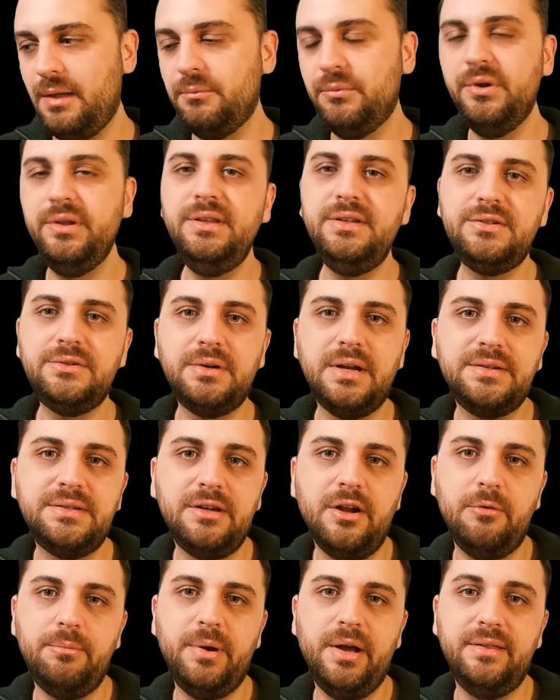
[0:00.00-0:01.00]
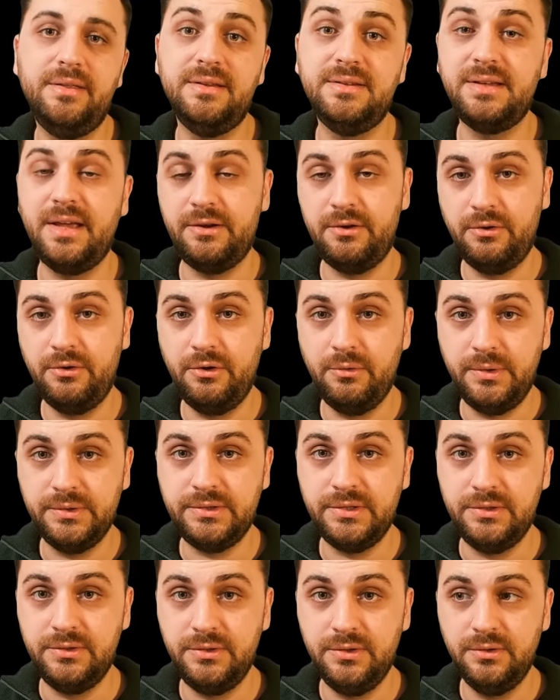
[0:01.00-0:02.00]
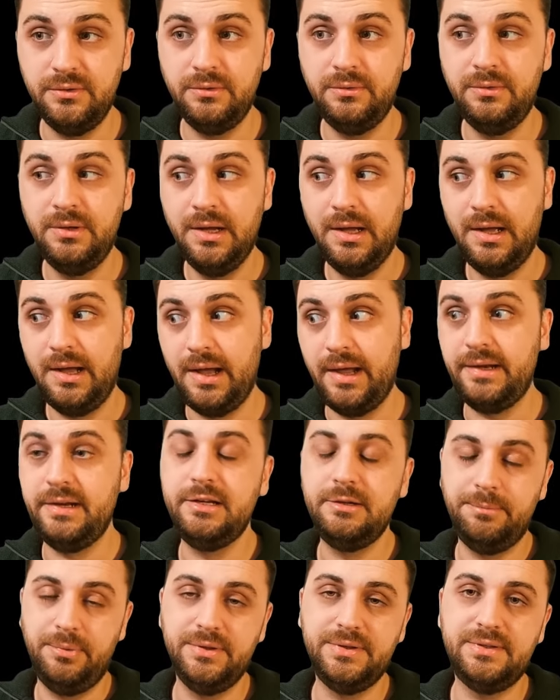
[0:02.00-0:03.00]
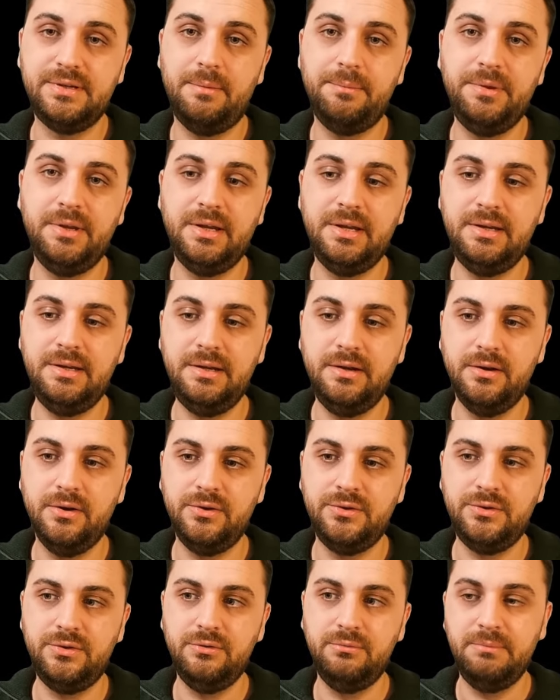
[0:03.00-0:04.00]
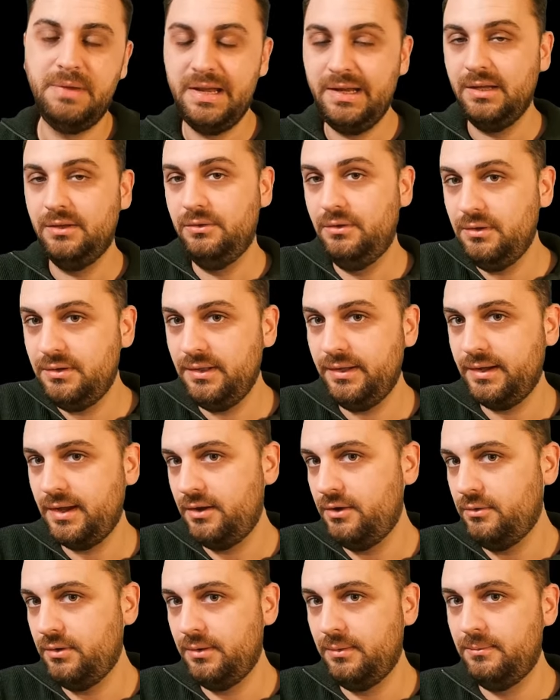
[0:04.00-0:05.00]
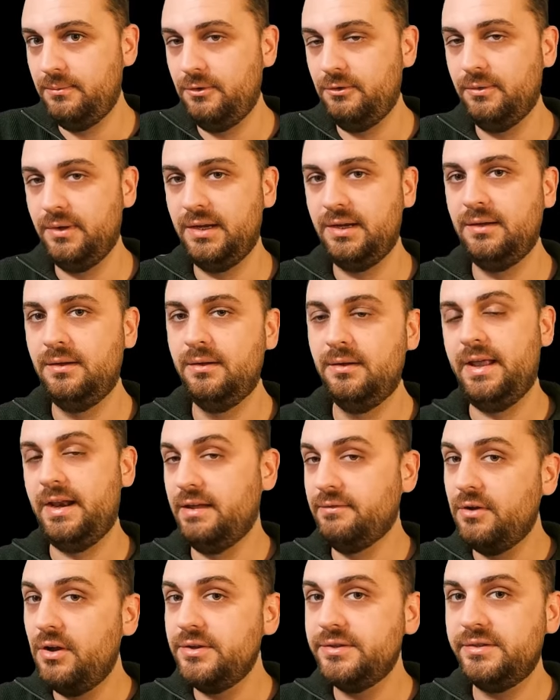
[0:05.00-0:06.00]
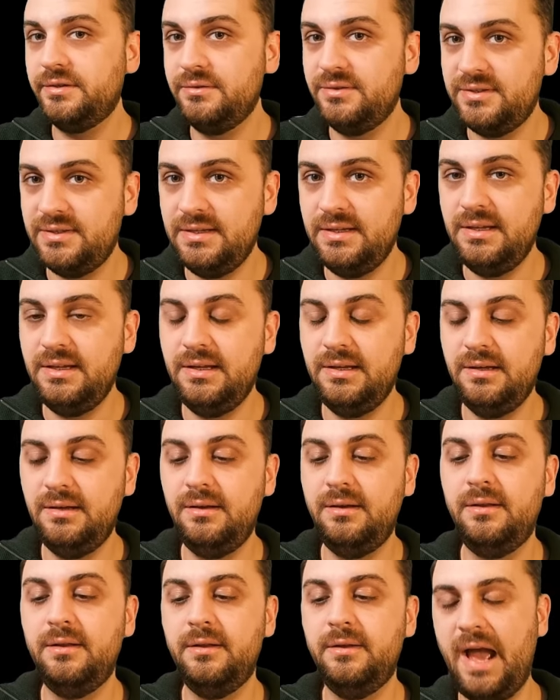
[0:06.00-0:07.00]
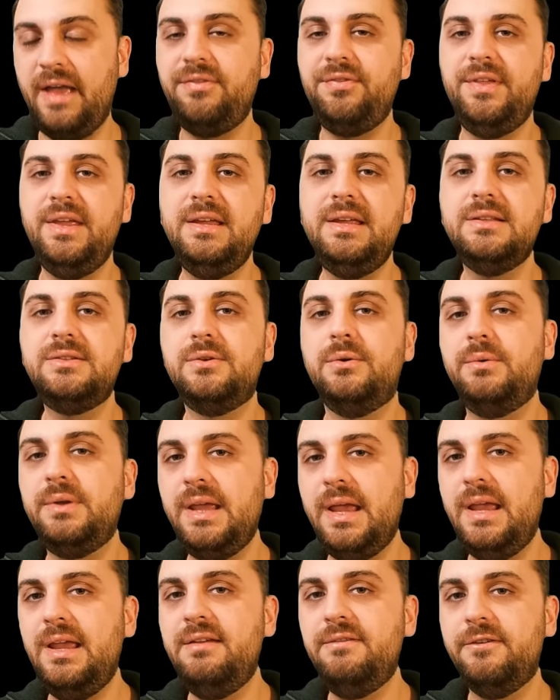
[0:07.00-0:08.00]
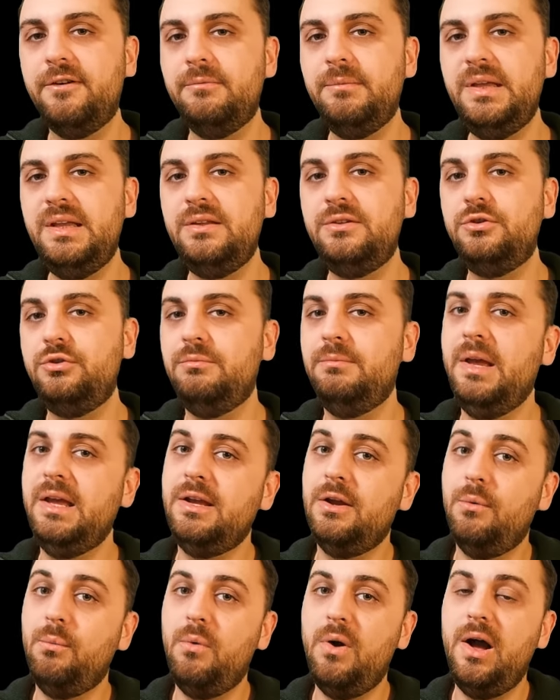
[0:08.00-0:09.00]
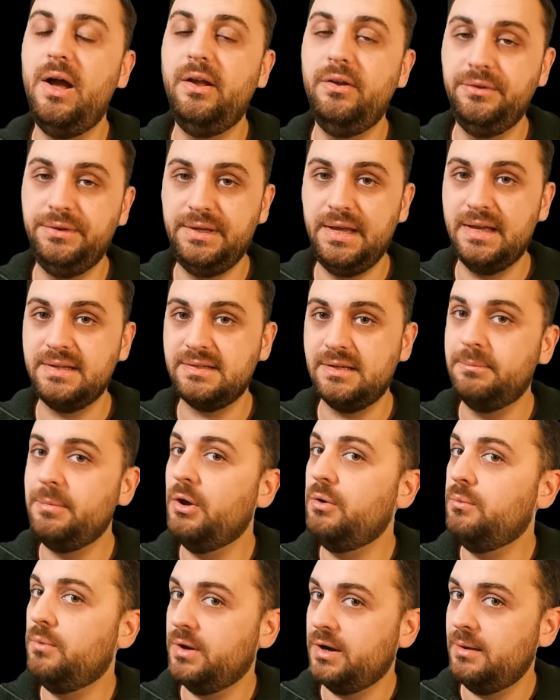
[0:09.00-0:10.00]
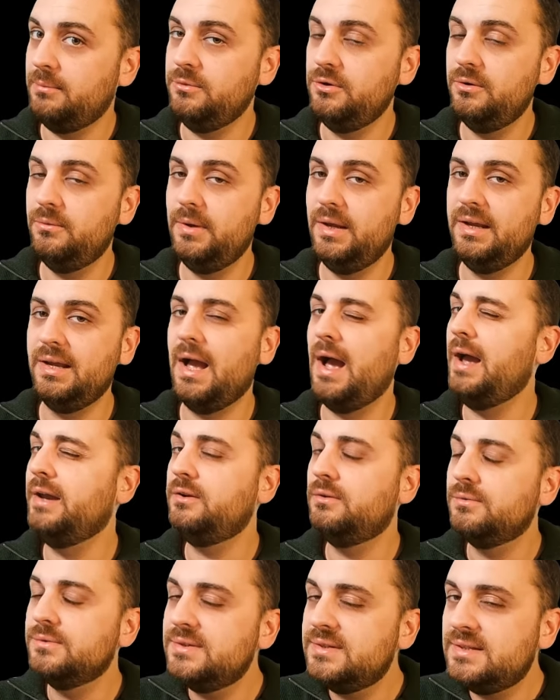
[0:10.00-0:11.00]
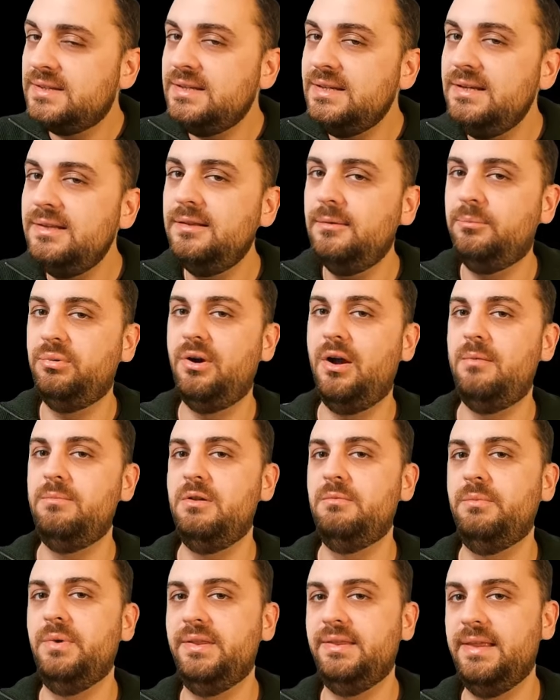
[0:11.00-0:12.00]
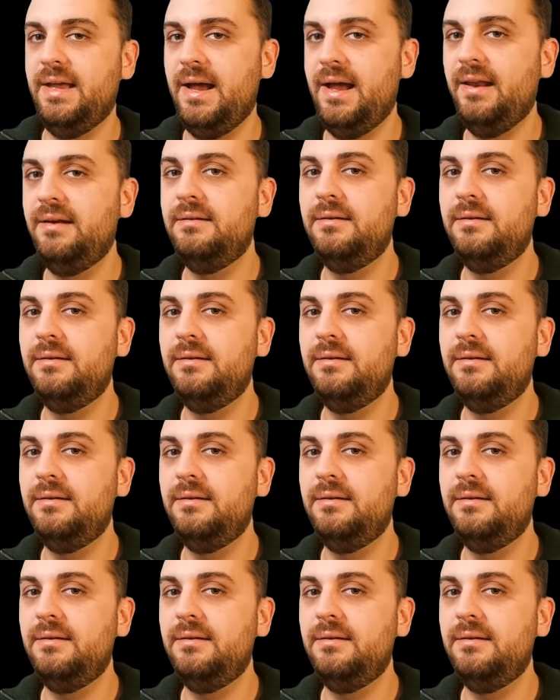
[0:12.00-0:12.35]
I'm really stressed out by this. I don't know what to do. I need to put something in here to make it look like I know what I'm doing. And I've also seen, I think it's okay for me to make a wild guess about what I'm doing. I don't see the problem with that.